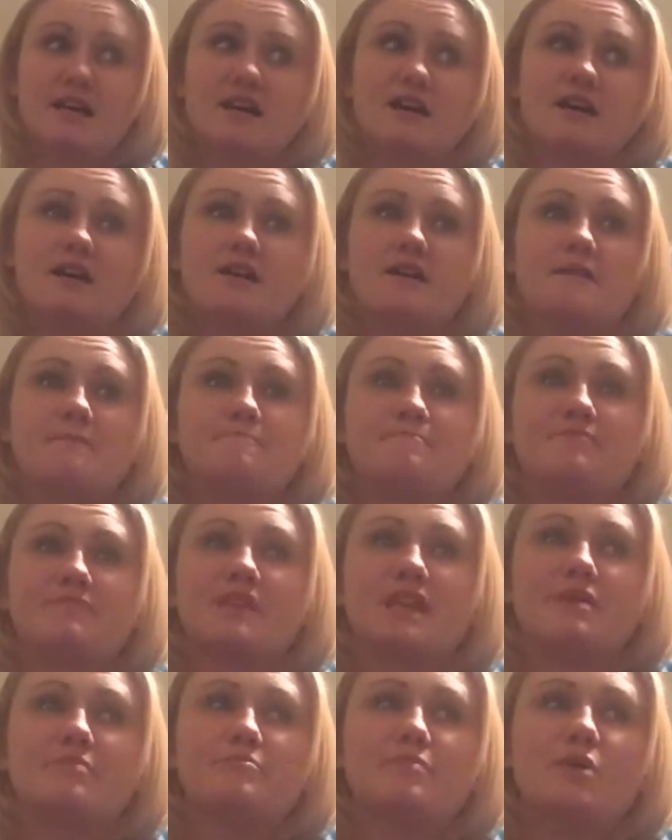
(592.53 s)

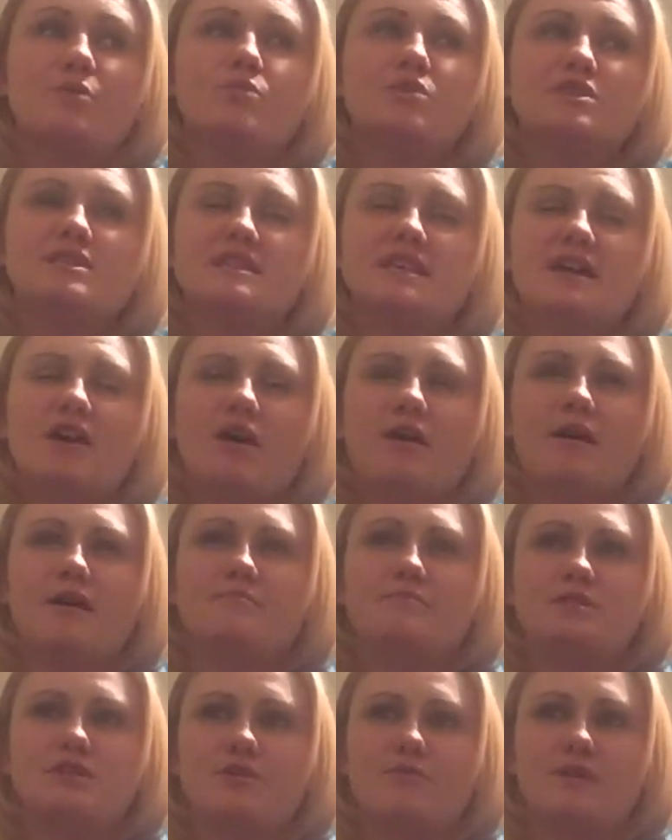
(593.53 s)
but But we'll see how
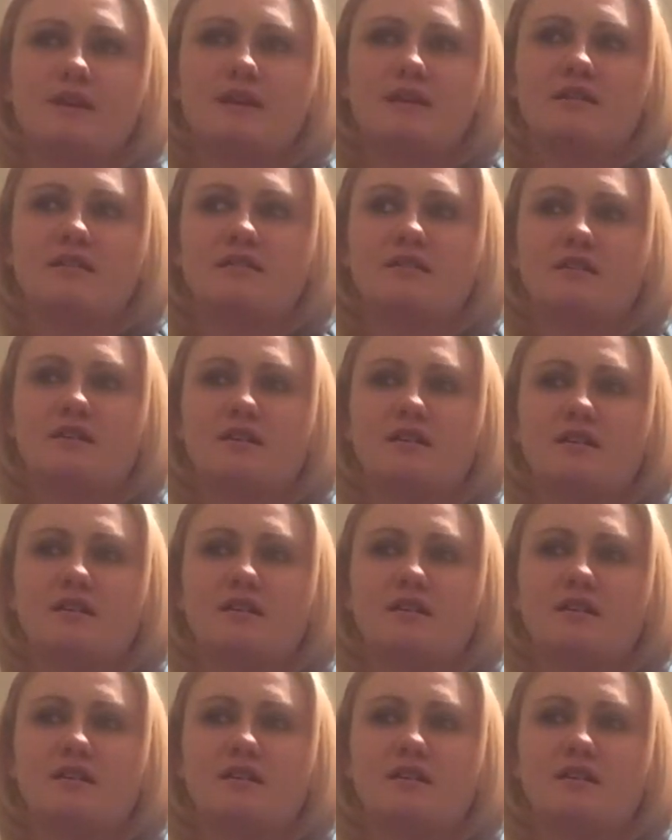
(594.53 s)
I'm doing.